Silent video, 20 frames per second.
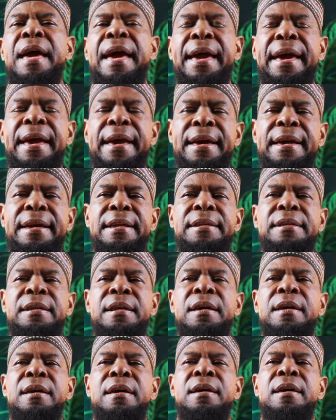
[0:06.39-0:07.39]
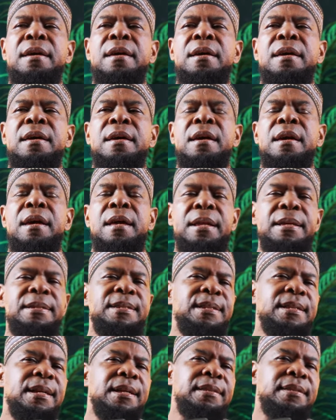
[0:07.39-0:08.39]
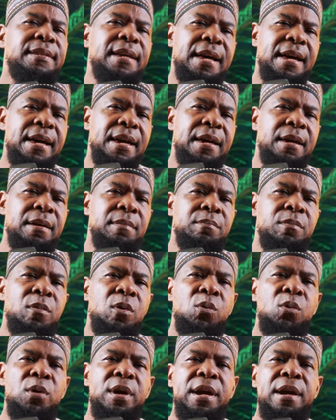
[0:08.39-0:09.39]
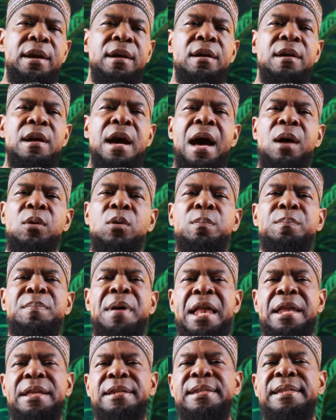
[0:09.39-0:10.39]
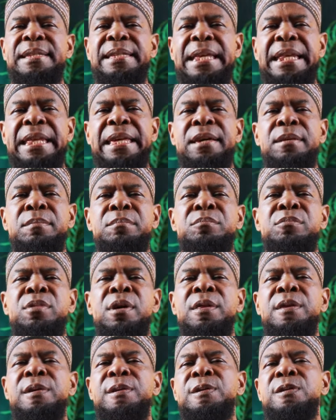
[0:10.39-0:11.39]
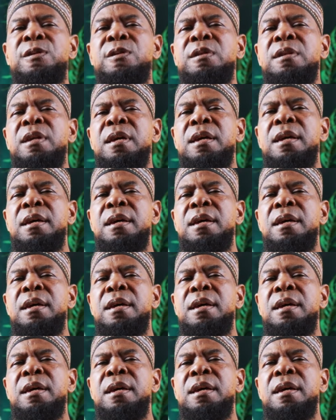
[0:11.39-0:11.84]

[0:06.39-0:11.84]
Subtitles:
and it is a time where our Palestinian brothers